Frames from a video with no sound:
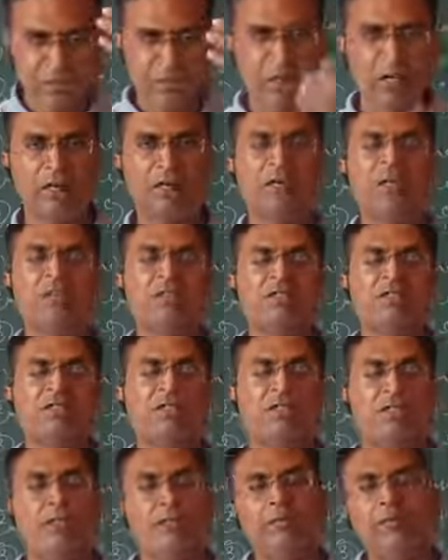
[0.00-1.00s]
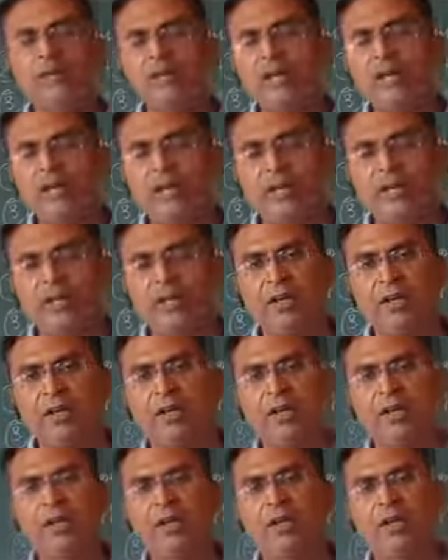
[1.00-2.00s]
Under this telephone directory,
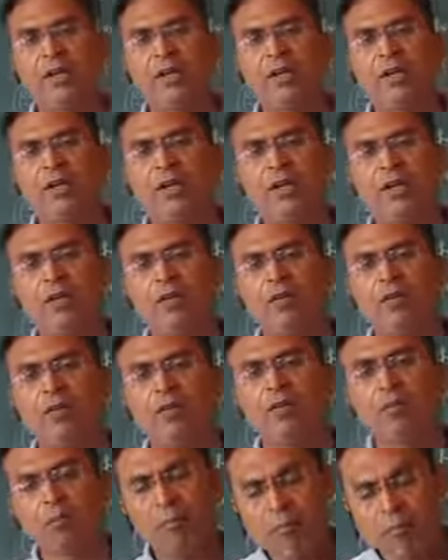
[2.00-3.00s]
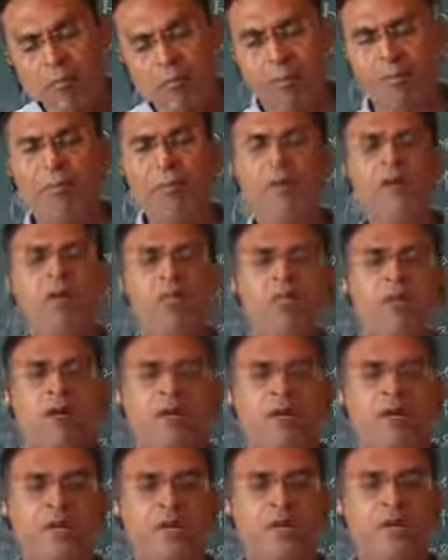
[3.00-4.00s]
multiple number of